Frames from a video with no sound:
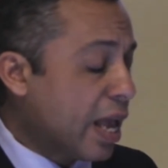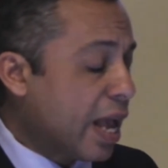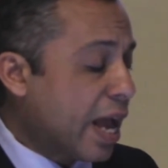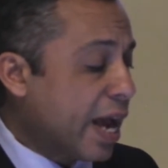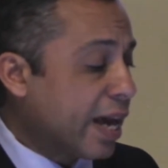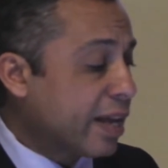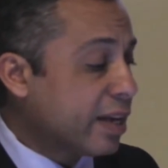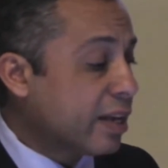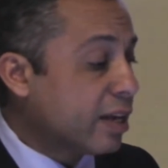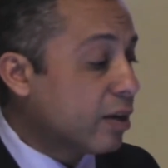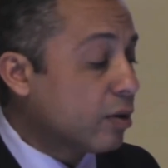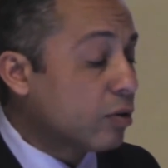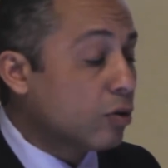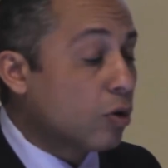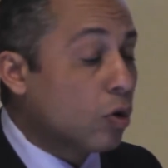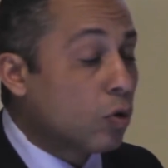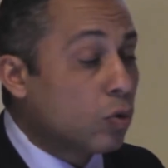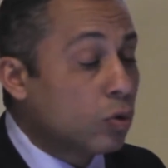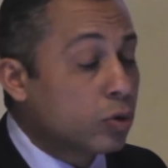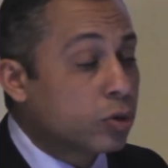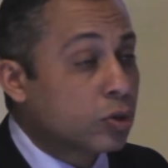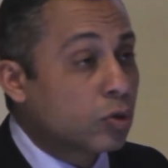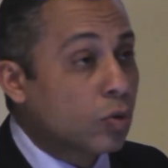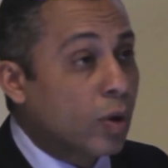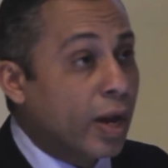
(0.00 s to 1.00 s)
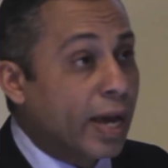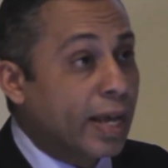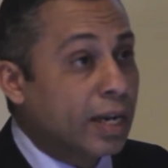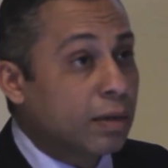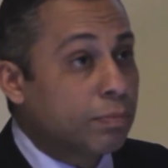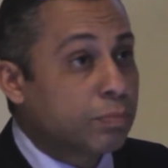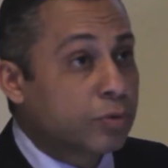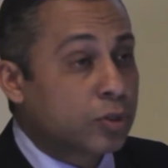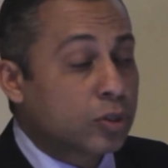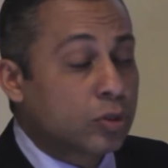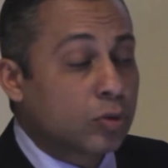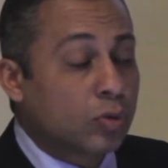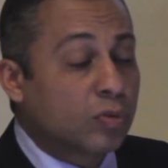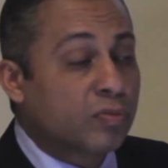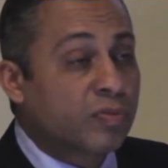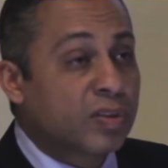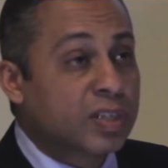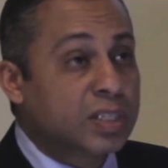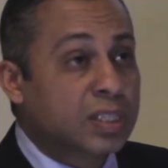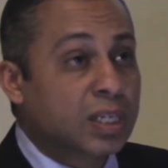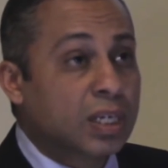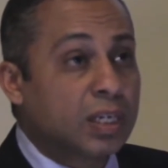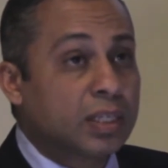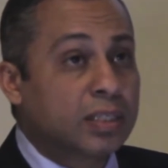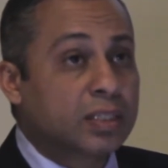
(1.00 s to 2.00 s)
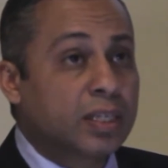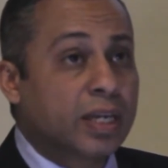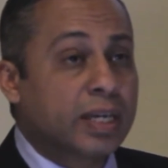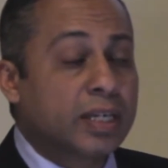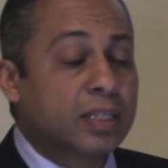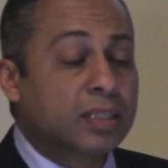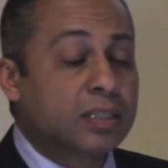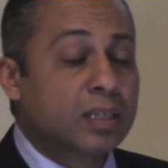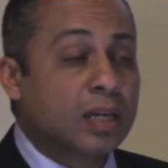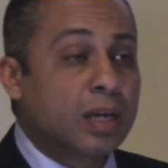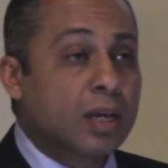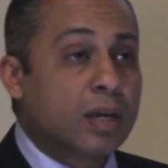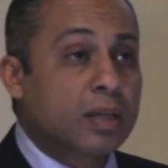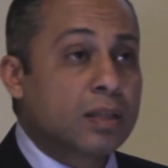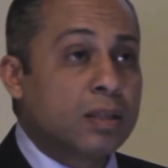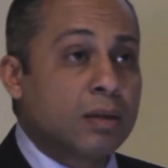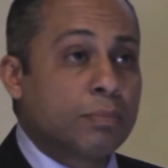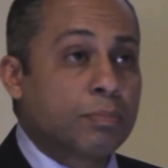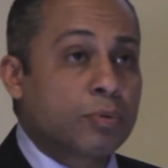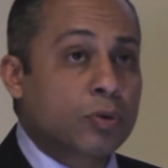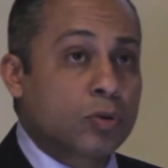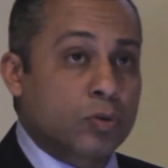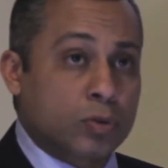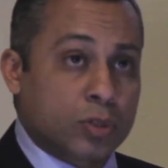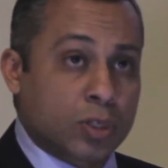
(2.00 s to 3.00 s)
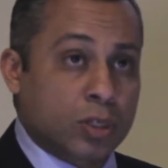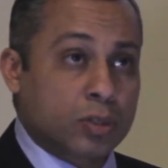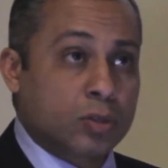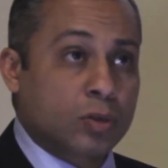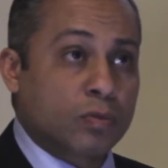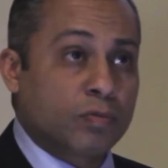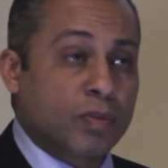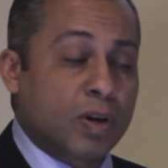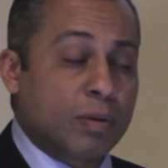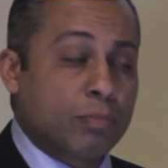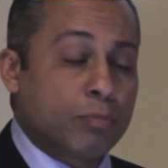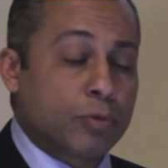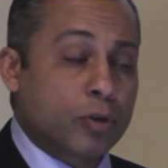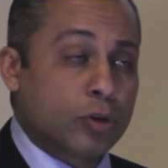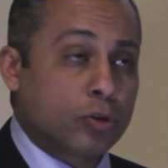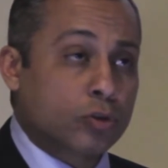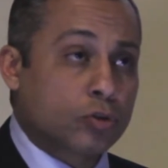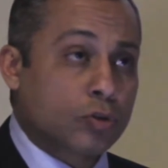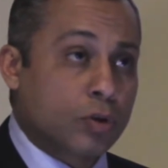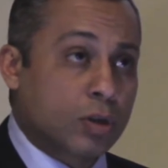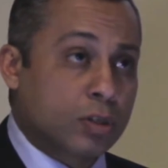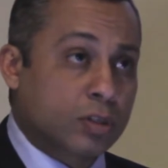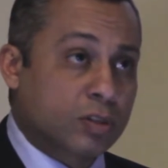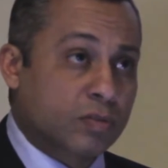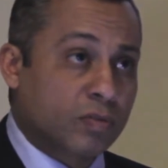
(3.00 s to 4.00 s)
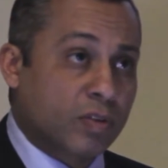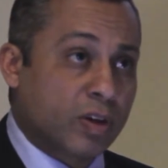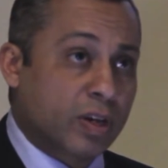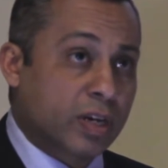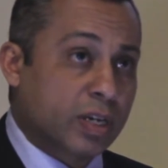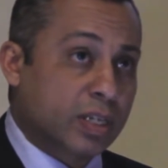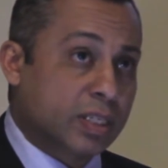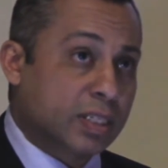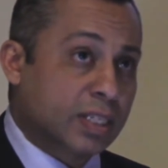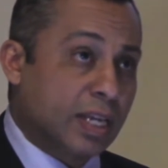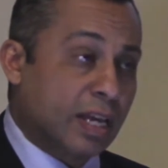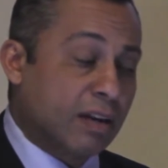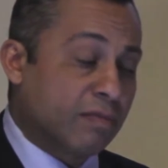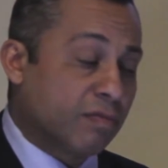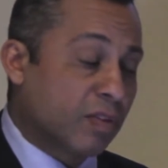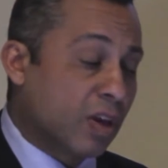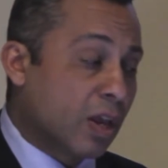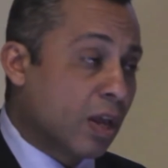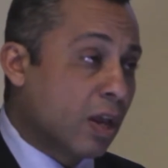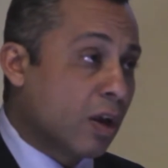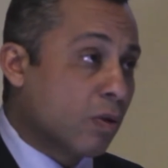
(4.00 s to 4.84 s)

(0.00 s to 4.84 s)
and it also helps to facilitate the process of embryo transfer itself.